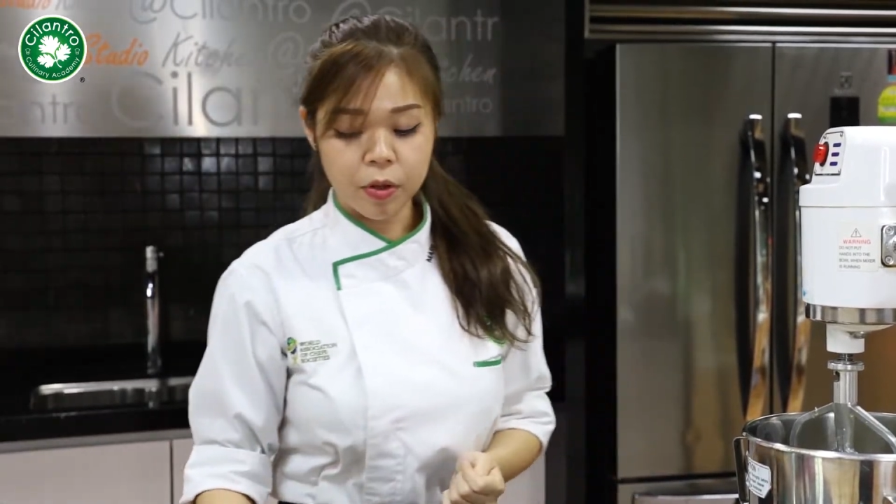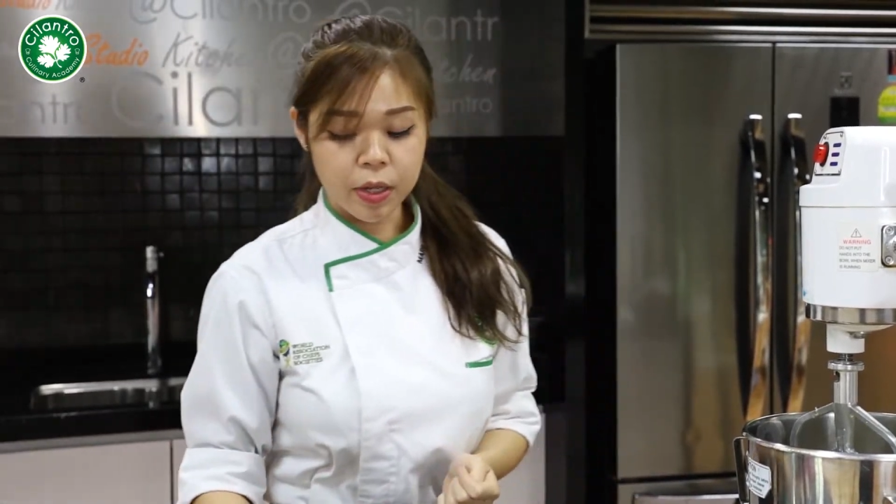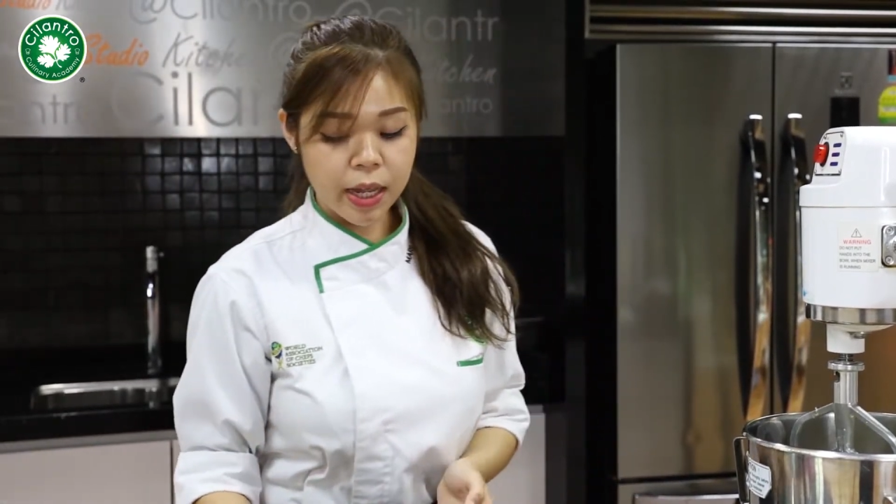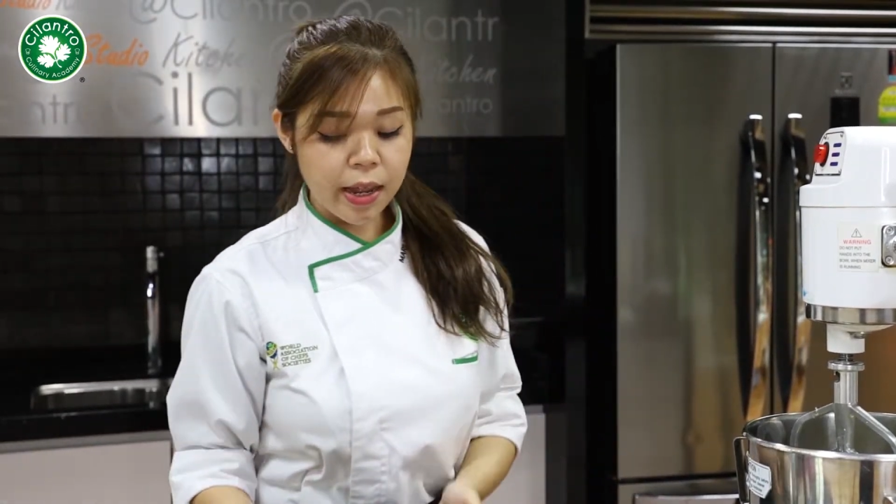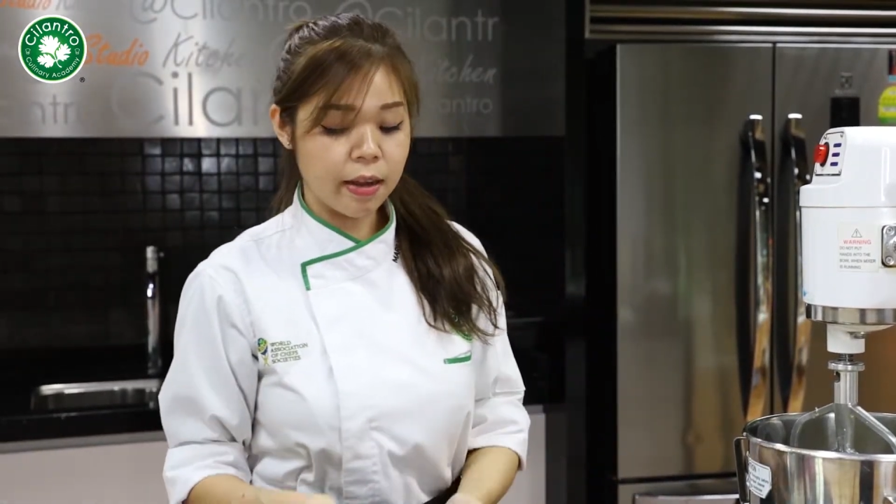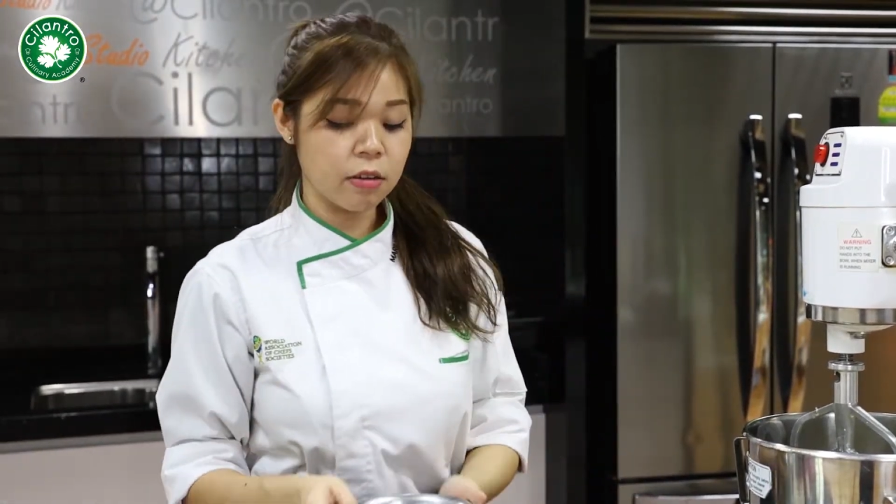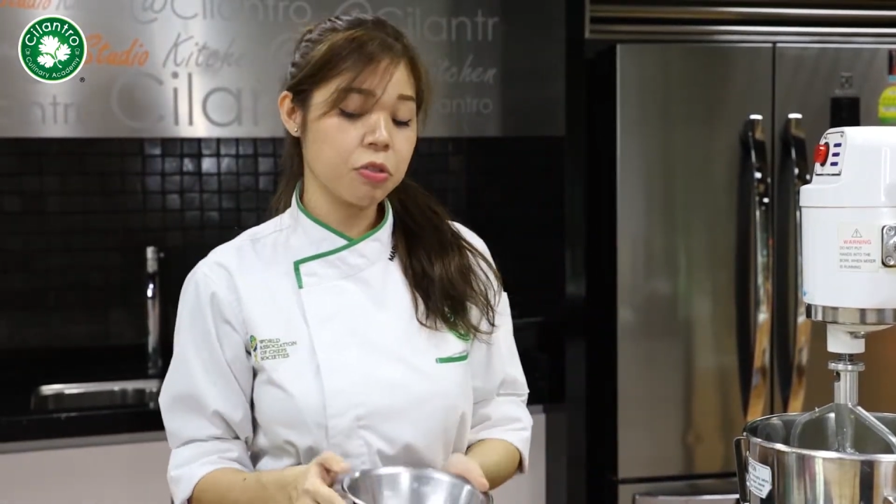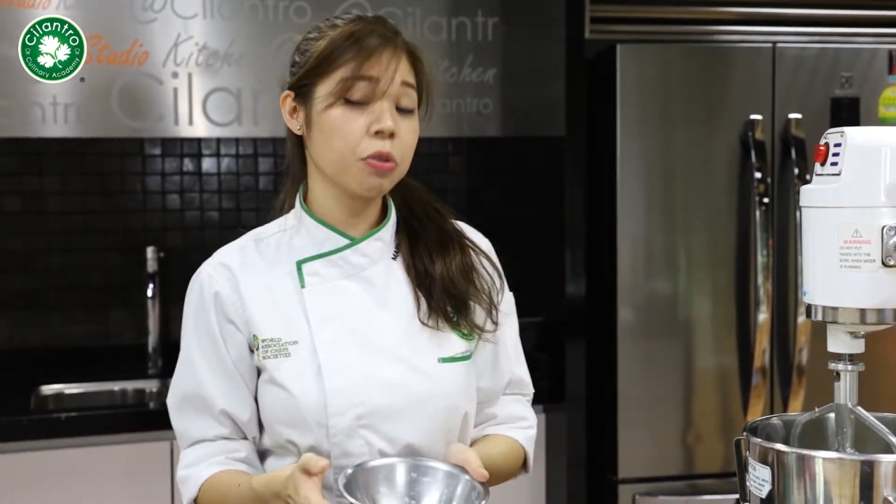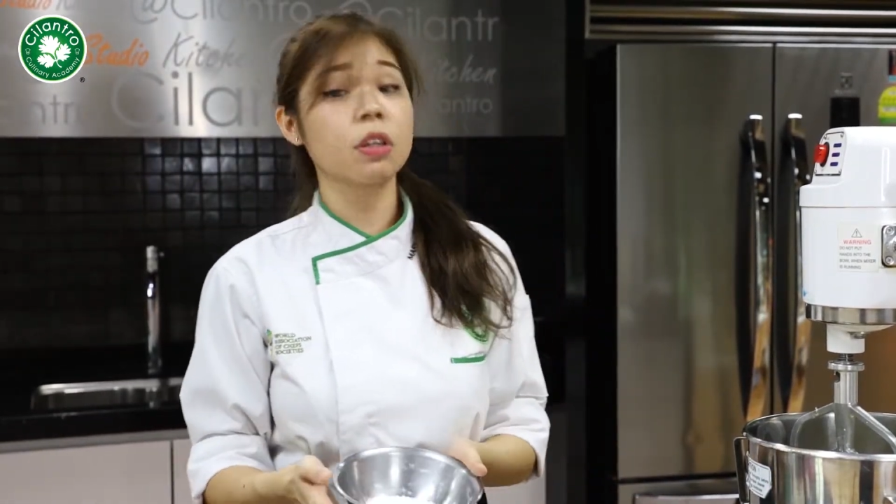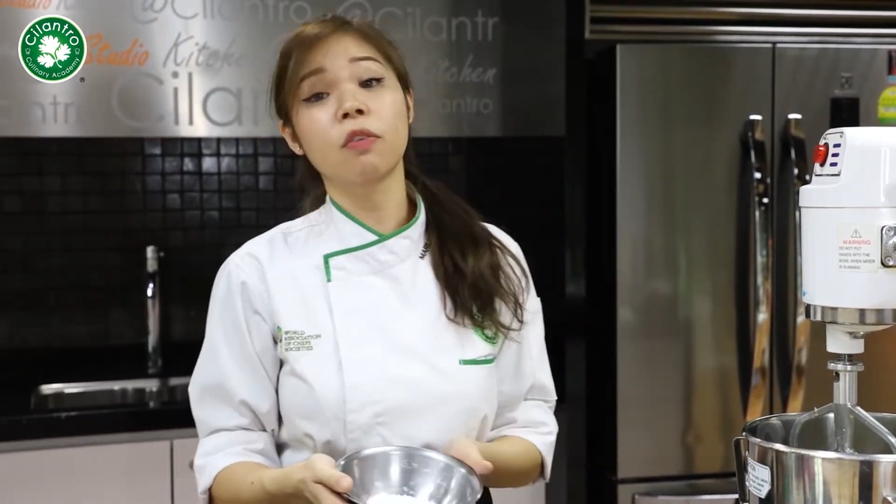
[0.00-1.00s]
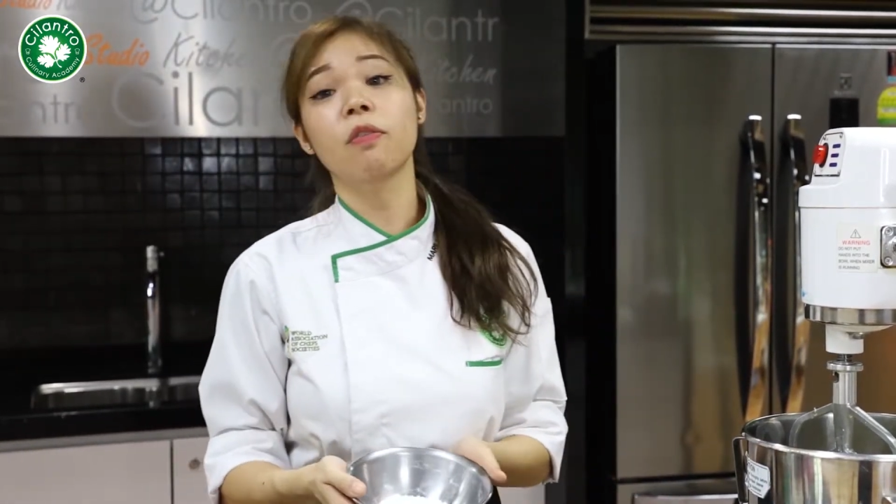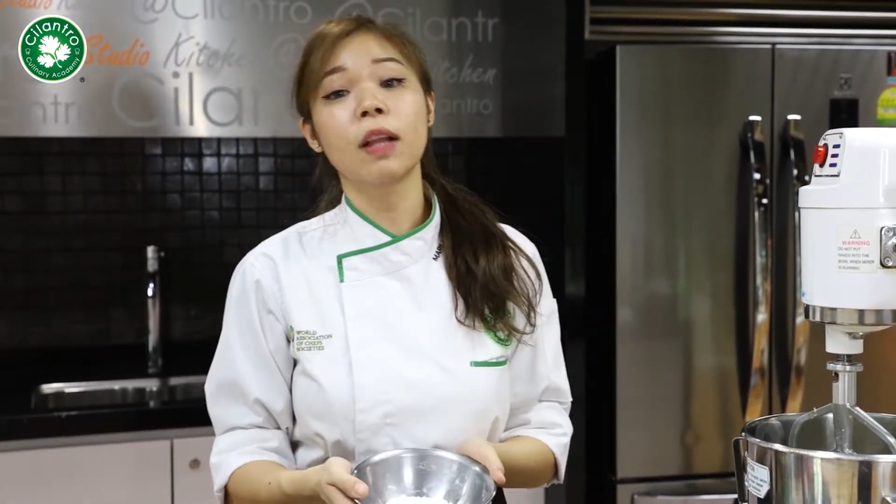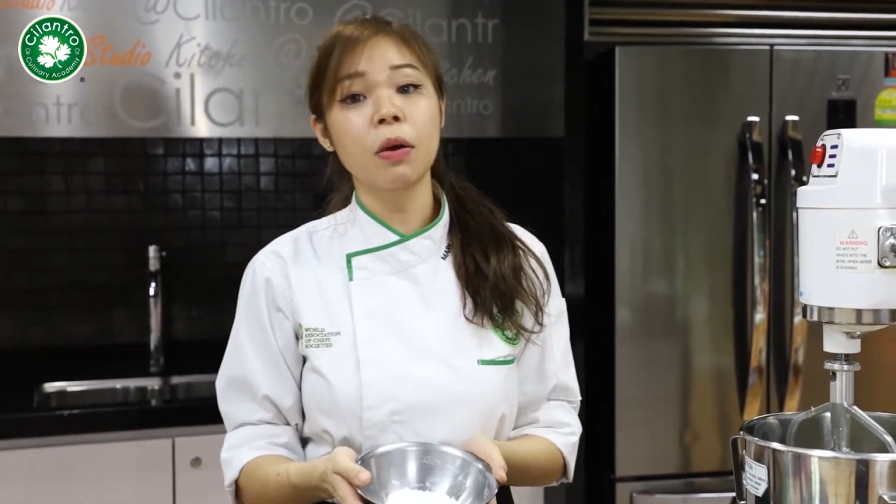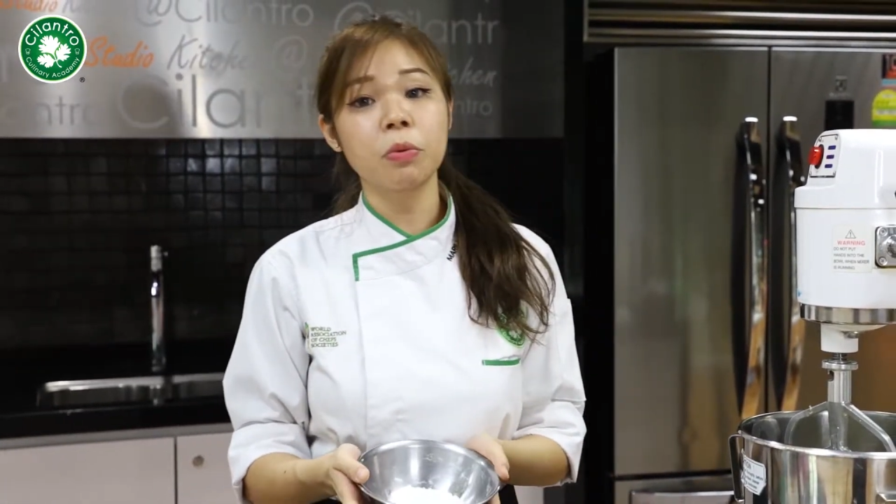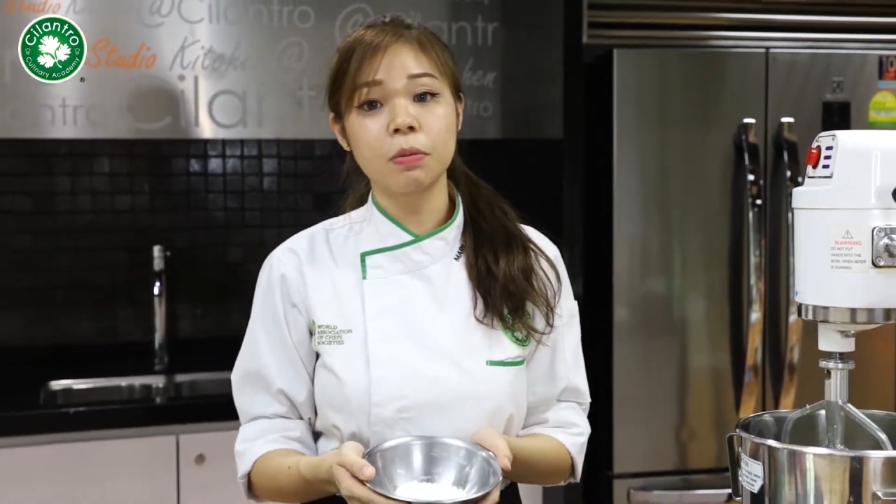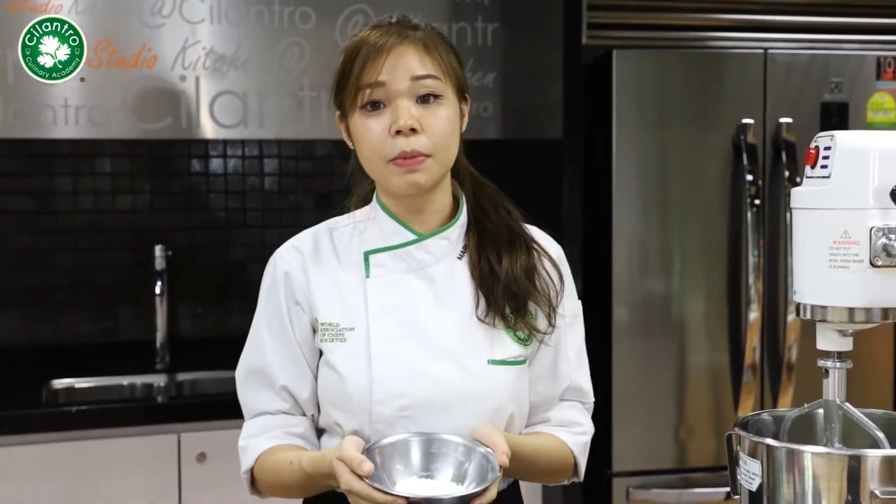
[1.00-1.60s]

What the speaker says: Okay, and also the flour would